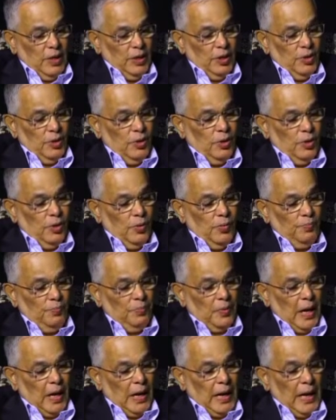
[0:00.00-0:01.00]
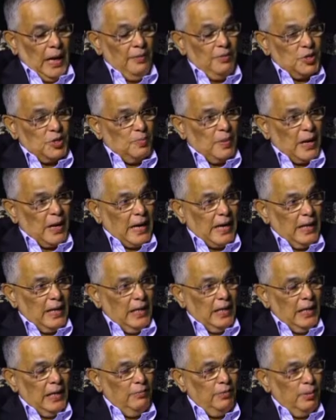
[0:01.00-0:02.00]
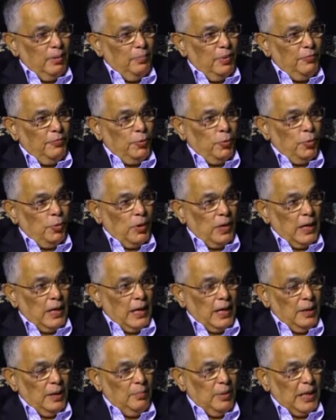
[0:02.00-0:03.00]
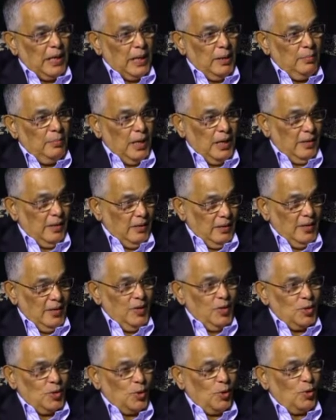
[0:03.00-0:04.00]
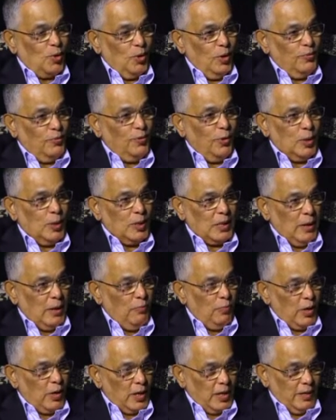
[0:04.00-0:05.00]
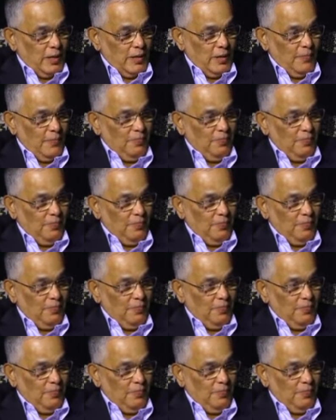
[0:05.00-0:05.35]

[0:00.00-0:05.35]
You know, I was married even before I became a so-called full-time worker.